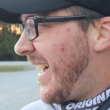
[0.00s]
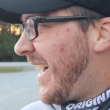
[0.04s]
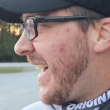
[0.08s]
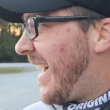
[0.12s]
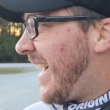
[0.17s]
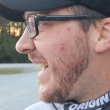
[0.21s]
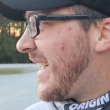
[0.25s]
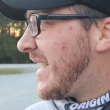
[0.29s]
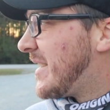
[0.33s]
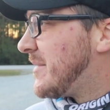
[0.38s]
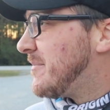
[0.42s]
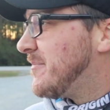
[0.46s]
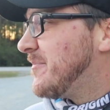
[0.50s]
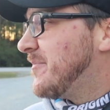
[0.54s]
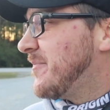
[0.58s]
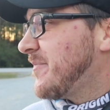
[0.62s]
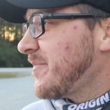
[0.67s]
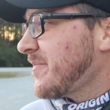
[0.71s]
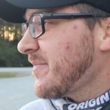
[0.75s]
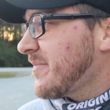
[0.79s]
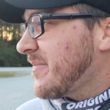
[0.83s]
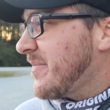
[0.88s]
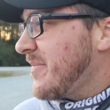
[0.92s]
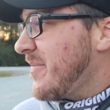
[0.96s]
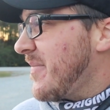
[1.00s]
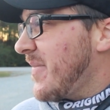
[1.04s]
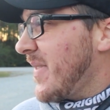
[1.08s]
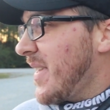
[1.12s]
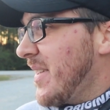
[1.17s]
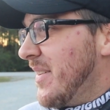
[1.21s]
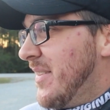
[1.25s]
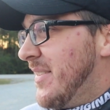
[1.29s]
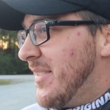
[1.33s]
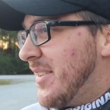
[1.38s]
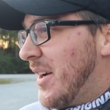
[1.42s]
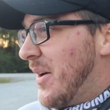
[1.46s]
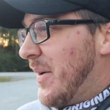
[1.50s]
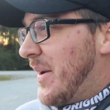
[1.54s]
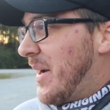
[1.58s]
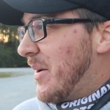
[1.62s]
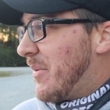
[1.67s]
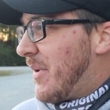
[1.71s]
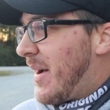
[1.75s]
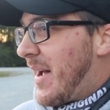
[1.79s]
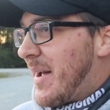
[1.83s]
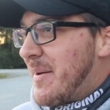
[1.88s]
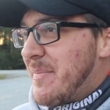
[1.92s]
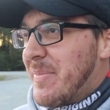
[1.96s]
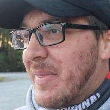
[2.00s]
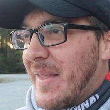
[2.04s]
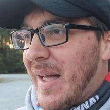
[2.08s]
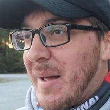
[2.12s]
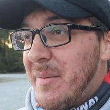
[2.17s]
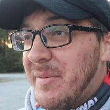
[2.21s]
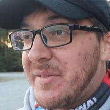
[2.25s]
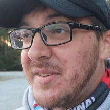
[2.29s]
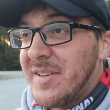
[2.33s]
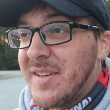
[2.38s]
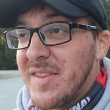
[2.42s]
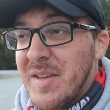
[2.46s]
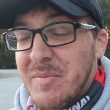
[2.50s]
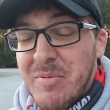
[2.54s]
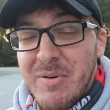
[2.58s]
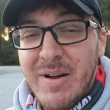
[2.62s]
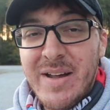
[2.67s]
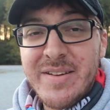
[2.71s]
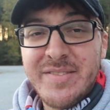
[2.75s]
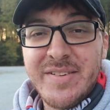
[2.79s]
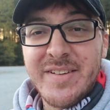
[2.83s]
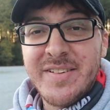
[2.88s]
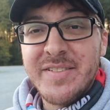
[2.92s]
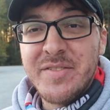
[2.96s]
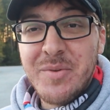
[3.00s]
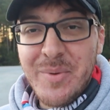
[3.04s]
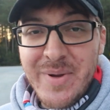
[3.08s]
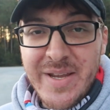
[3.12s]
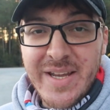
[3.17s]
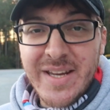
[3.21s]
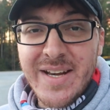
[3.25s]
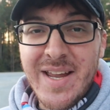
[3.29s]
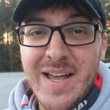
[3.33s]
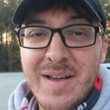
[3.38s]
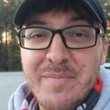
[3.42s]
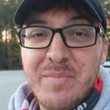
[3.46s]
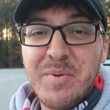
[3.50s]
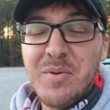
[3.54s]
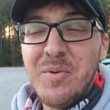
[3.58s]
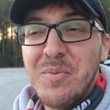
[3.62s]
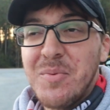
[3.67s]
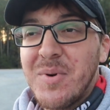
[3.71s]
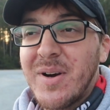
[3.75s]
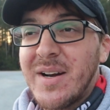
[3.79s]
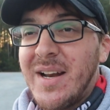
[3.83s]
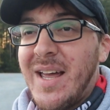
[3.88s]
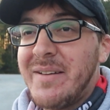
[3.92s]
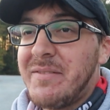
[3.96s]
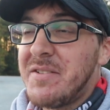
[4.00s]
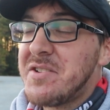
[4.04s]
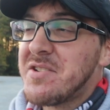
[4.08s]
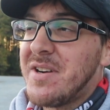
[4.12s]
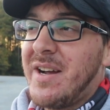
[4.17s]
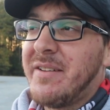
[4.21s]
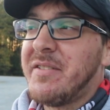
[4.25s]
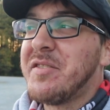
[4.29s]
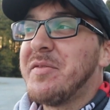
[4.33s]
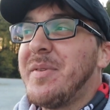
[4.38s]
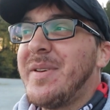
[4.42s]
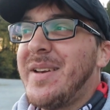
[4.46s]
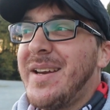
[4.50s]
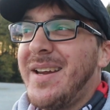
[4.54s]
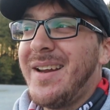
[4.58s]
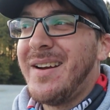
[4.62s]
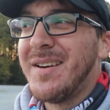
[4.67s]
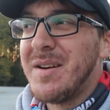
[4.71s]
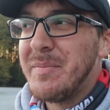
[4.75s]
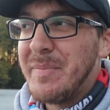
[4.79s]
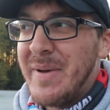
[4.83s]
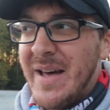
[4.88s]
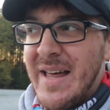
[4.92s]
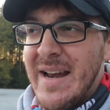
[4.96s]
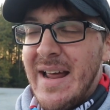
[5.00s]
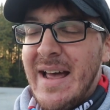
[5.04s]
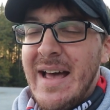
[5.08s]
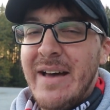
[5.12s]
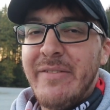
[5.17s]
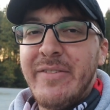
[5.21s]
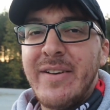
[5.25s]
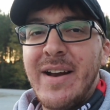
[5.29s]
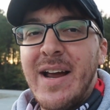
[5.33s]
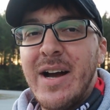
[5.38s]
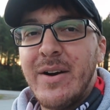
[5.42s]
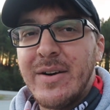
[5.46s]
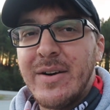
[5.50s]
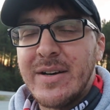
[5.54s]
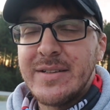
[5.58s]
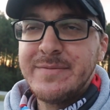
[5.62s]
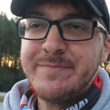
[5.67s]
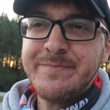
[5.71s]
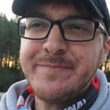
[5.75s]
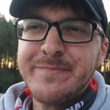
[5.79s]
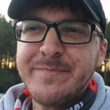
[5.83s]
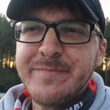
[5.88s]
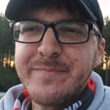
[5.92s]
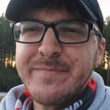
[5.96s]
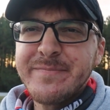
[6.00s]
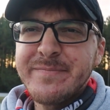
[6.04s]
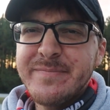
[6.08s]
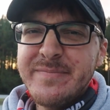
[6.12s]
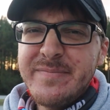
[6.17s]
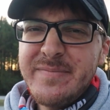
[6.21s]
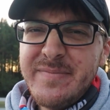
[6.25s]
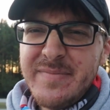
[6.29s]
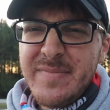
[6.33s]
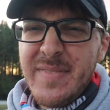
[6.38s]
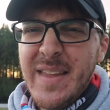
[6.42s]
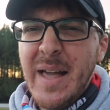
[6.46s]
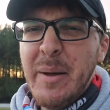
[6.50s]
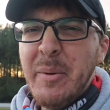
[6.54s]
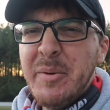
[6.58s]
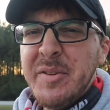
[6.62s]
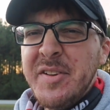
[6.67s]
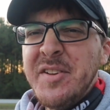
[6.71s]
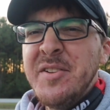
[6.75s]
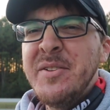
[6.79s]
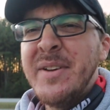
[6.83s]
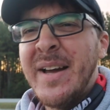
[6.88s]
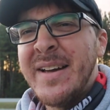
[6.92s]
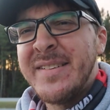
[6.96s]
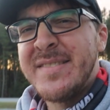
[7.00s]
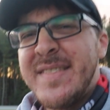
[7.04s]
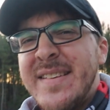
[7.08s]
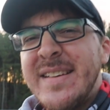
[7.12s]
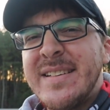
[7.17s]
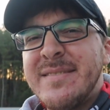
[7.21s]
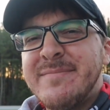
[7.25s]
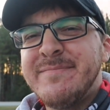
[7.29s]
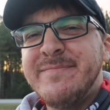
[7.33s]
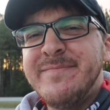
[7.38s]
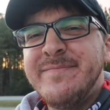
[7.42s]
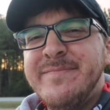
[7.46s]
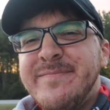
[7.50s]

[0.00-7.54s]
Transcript: So anyway, I'm still in the process of waking up. We're gonna have a driver's meeting here in about a half an hour. I will see you guys then.